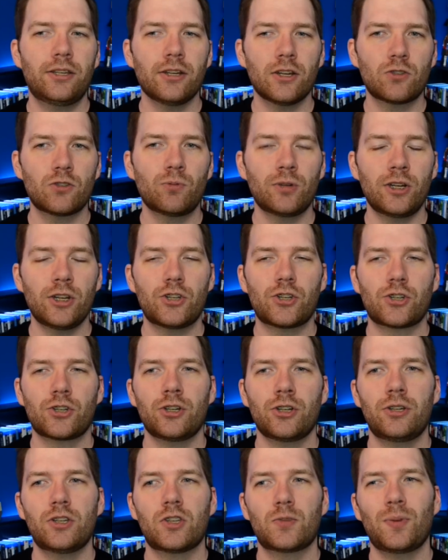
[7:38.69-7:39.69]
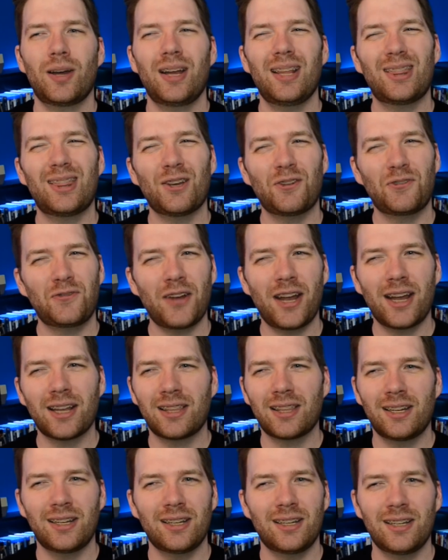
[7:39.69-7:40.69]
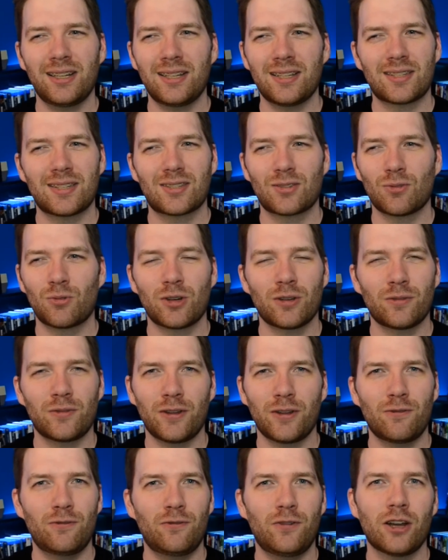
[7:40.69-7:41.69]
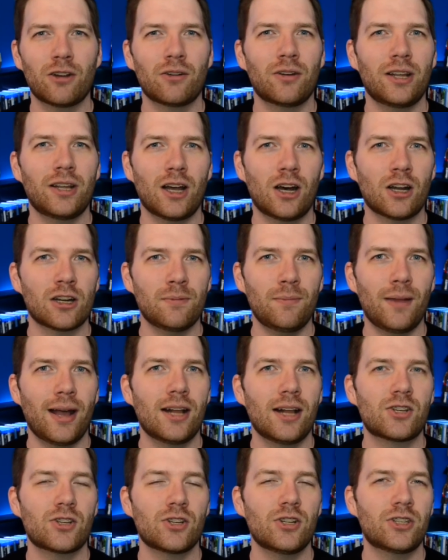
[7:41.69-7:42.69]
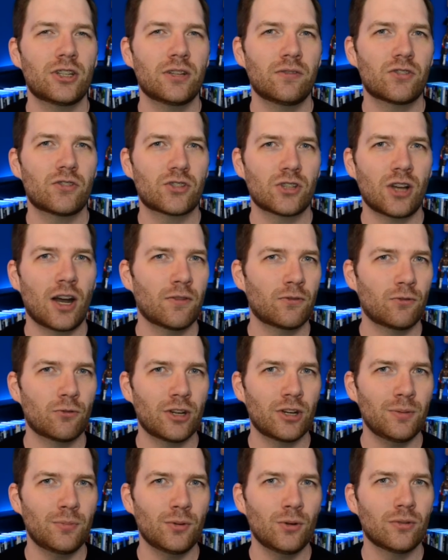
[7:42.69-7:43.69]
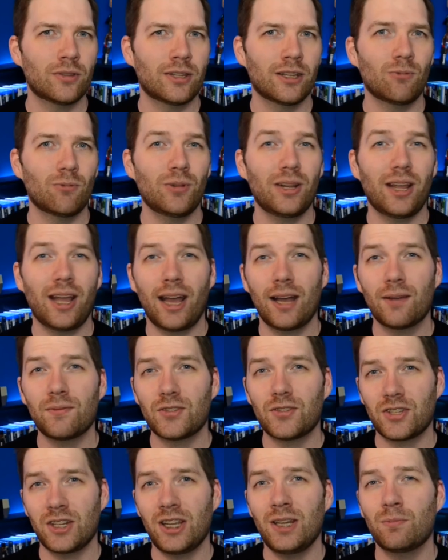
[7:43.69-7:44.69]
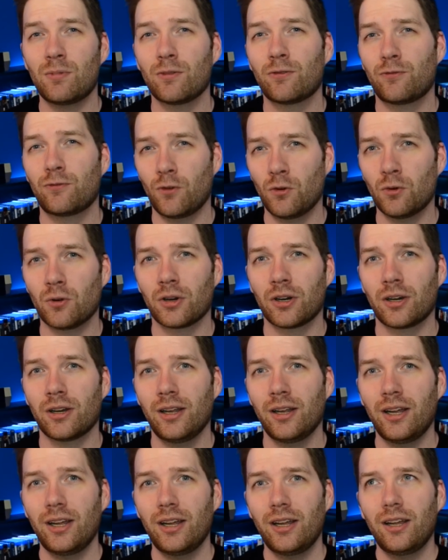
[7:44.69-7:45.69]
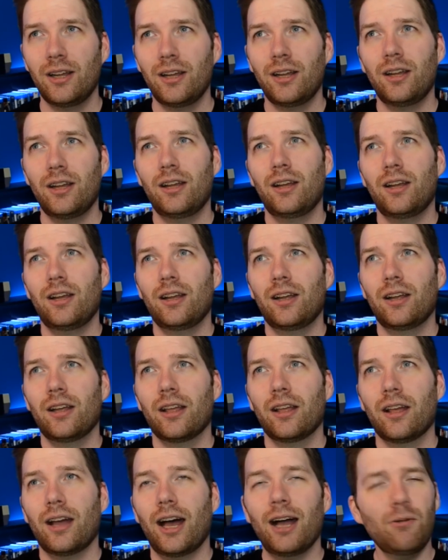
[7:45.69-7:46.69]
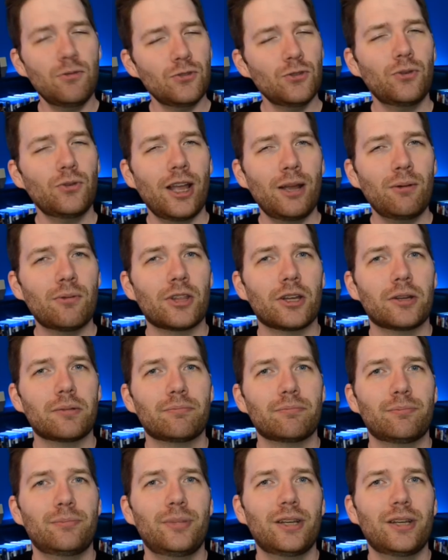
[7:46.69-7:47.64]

It does what it should, despite the fact that it is sort of a very unimaginative soft reboot that we have seen before. I was okay with it